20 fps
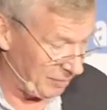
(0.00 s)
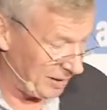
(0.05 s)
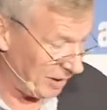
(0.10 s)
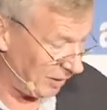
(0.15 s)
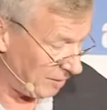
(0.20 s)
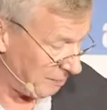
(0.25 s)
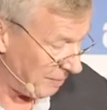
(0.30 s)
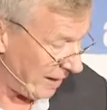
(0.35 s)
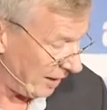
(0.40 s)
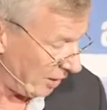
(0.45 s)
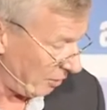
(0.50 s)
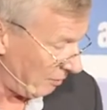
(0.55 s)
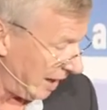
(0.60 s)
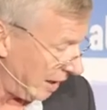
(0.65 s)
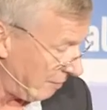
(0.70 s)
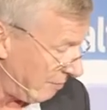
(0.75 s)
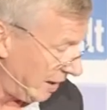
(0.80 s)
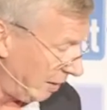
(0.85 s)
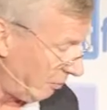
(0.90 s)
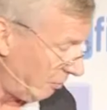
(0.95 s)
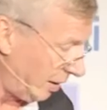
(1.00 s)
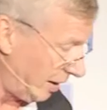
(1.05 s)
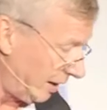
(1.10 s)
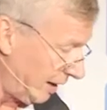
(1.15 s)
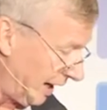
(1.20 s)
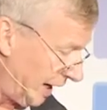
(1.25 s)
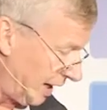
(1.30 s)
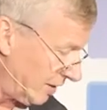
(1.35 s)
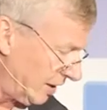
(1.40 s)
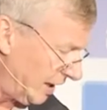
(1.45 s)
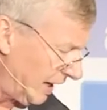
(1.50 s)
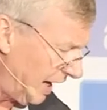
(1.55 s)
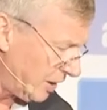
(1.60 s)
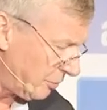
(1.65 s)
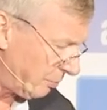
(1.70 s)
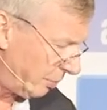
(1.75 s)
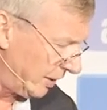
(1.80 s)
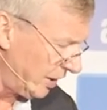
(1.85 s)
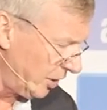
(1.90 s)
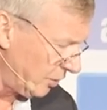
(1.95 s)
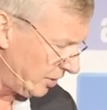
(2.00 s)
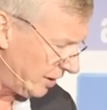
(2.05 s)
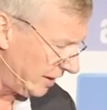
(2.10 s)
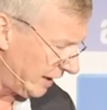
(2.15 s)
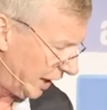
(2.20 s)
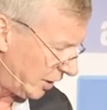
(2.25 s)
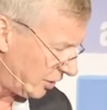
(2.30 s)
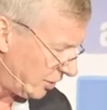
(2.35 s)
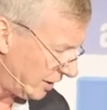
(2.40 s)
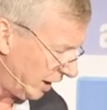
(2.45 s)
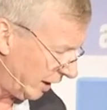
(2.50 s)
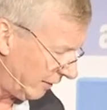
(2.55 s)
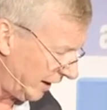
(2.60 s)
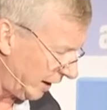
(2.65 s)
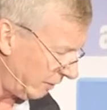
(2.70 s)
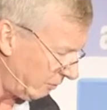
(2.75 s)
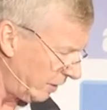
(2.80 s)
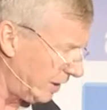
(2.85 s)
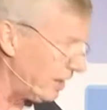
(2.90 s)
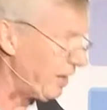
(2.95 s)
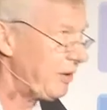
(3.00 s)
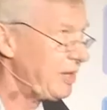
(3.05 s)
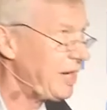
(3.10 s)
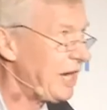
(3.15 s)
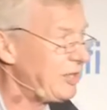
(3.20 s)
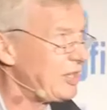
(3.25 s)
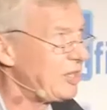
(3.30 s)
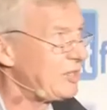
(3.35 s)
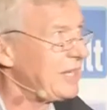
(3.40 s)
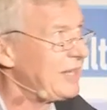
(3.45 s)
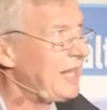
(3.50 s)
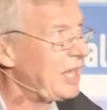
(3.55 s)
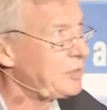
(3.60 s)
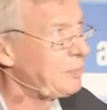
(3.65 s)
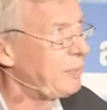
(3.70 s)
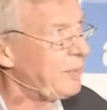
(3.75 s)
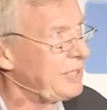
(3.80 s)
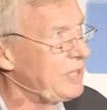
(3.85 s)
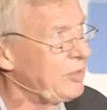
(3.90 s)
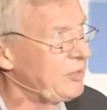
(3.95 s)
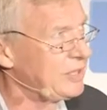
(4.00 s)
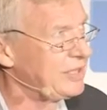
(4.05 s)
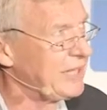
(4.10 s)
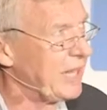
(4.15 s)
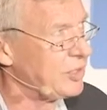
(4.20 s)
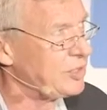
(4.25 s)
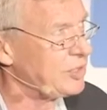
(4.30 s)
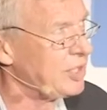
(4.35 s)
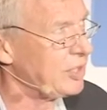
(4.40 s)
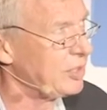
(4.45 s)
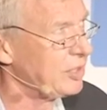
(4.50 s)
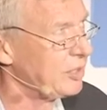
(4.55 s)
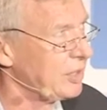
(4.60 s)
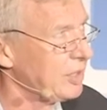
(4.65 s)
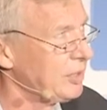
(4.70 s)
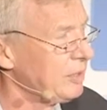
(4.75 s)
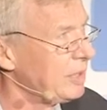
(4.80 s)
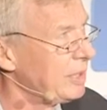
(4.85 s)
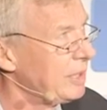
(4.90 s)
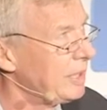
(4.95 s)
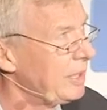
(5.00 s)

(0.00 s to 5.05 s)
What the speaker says: Kerry Packer rang me up one day and said, that's pretty interesting, that stuff. He actually said, that's pretty interesting, that shit you do.